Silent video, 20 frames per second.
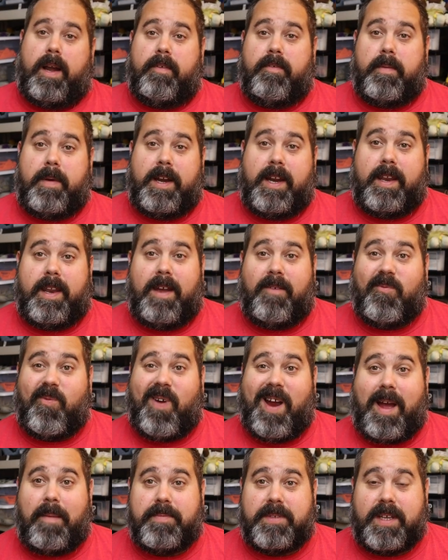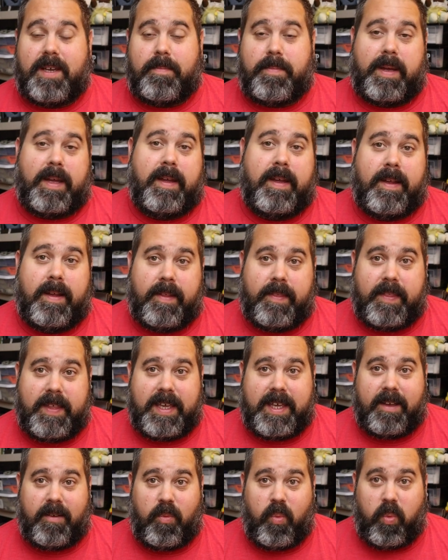right, everybody, and that wraps up
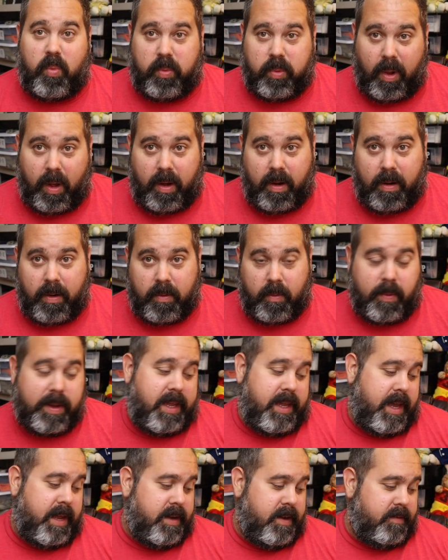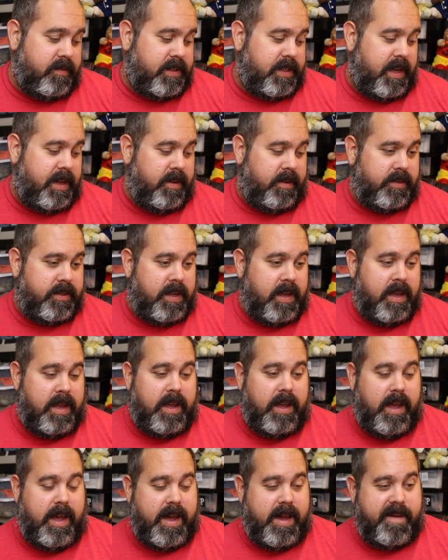the long weekend of sales.
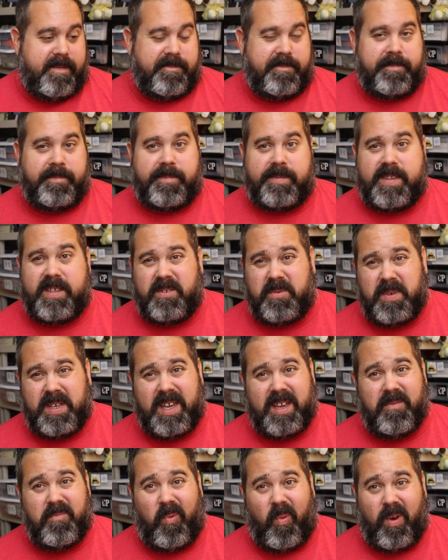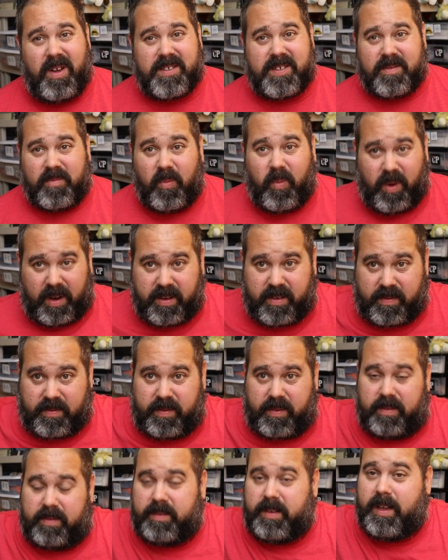Um, this weekend wasn't
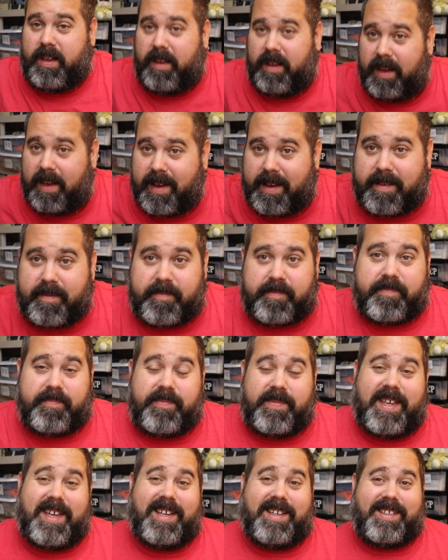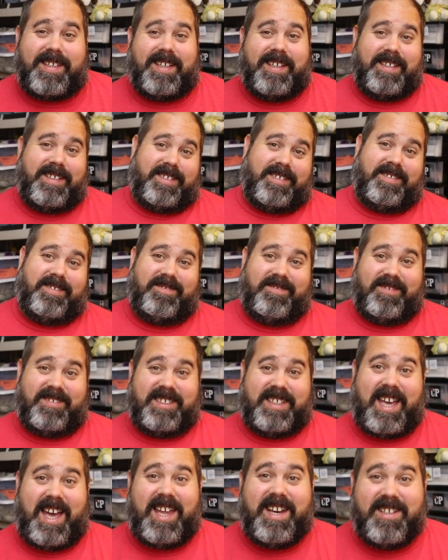wonderful. Um, it
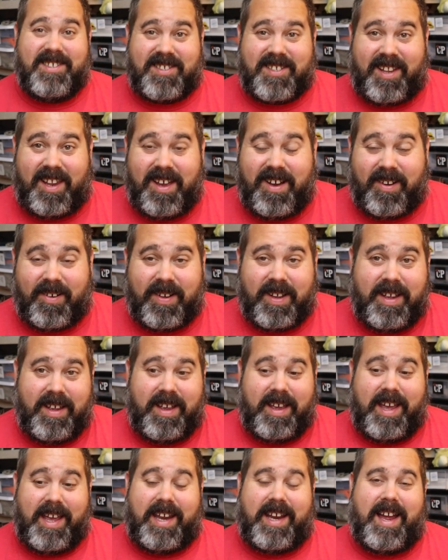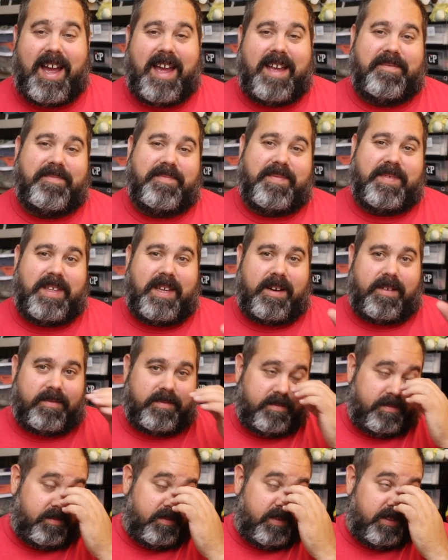was kind of slow. And I, you know,
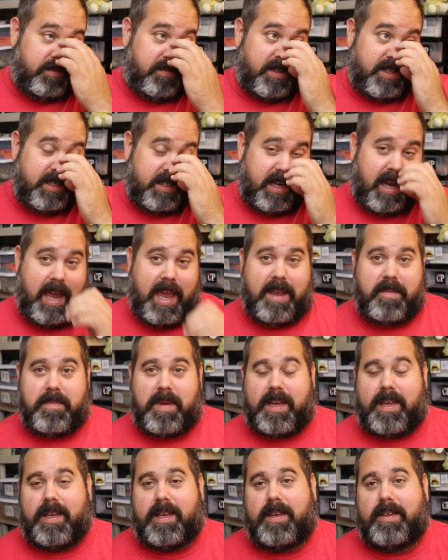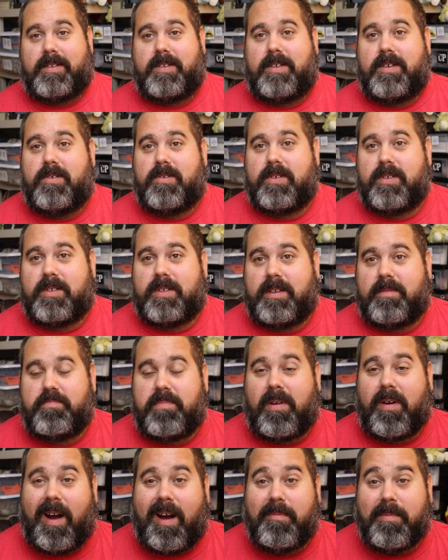as much as I hate making excuses, it
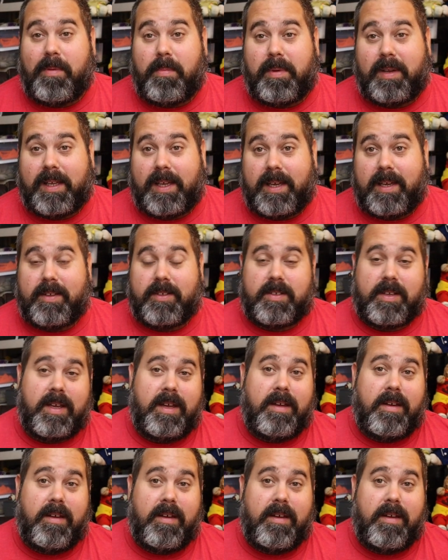probably is.